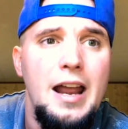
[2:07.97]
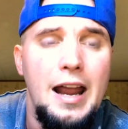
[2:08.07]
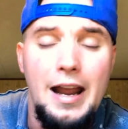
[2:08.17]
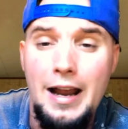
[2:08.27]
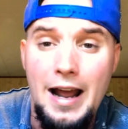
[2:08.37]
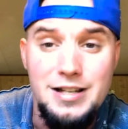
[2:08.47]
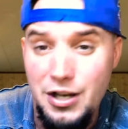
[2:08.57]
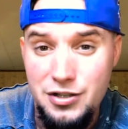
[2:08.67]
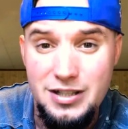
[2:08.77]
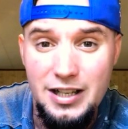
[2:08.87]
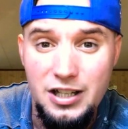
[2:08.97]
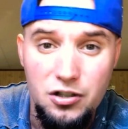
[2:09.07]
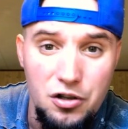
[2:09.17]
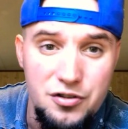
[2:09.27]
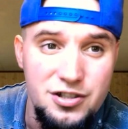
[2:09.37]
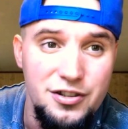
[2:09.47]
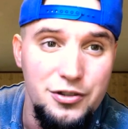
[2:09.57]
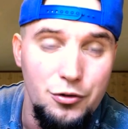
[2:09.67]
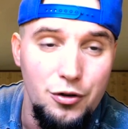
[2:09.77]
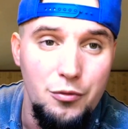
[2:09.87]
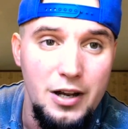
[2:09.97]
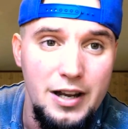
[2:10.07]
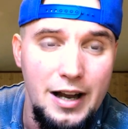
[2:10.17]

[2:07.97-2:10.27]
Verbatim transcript: And as I was getting close to the doorway,